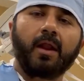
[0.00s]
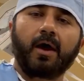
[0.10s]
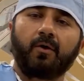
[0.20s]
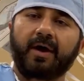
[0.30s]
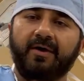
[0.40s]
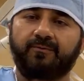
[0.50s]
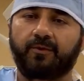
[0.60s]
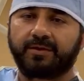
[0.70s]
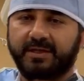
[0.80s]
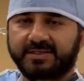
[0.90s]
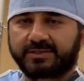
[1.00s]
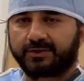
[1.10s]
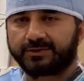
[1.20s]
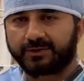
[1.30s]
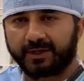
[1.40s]
Okay, for this
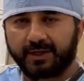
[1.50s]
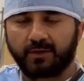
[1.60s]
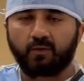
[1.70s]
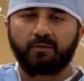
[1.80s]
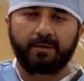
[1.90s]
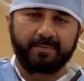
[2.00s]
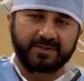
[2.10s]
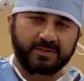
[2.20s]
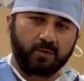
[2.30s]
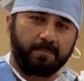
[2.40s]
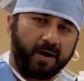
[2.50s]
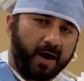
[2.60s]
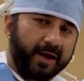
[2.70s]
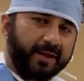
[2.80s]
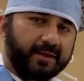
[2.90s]
surgery, you will be
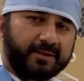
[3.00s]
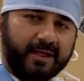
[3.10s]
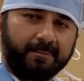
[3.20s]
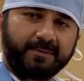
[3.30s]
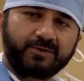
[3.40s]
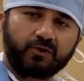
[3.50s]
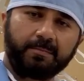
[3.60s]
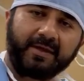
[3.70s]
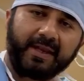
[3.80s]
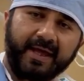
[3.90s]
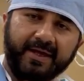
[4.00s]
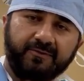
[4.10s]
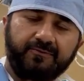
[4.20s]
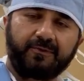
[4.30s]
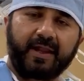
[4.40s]
supine. That means you'll be
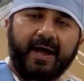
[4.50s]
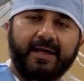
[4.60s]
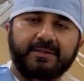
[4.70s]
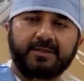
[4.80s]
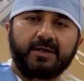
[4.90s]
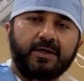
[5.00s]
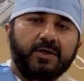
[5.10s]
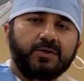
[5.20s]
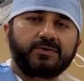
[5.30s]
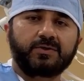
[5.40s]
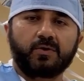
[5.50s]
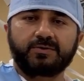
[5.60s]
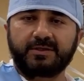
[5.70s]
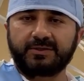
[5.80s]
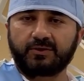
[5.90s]
laying flat.
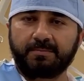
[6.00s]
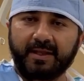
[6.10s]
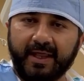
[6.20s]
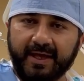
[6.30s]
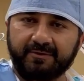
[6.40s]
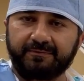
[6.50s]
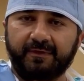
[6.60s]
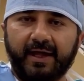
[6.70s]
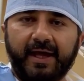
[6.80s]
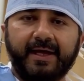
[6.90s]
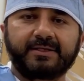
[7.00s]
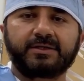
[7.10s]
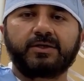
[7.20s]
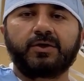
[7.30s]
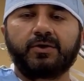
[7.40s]
So since you'll be laying
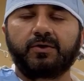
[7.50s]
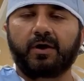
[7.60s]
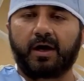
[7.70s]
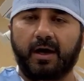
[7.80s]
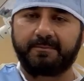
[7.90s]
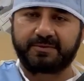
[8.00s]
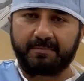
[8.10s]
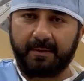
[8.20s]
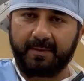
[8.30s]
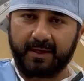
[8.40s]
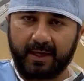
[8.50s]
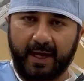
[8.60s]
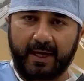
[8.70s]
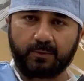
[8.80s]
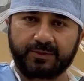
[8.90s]
flat, your arms may be
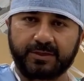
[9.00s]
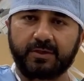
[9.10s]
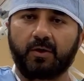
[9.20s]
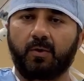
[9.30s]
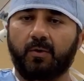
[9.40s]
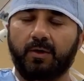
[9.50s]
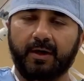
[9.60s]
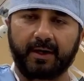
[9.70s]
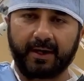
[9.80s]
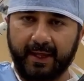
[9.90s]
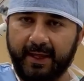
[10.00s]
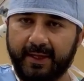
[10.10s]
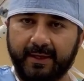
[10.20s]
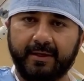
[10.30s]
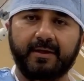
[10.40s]
out or
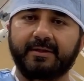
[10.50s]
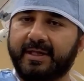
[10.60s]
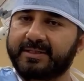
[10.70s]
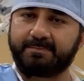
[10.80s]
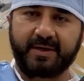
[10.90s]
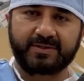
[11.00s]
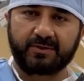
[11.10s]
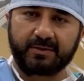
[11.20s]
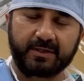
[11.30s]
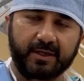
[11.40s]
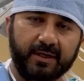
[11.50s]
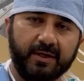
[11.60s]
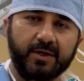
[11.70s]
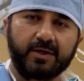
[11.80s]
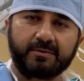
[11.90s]
in. That's based on the
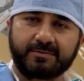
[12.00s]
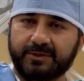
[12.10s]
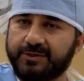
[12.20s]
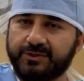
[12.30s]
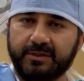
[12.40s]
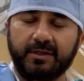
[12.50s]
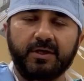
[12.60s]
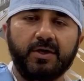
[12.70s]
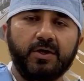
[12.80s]
surgeon.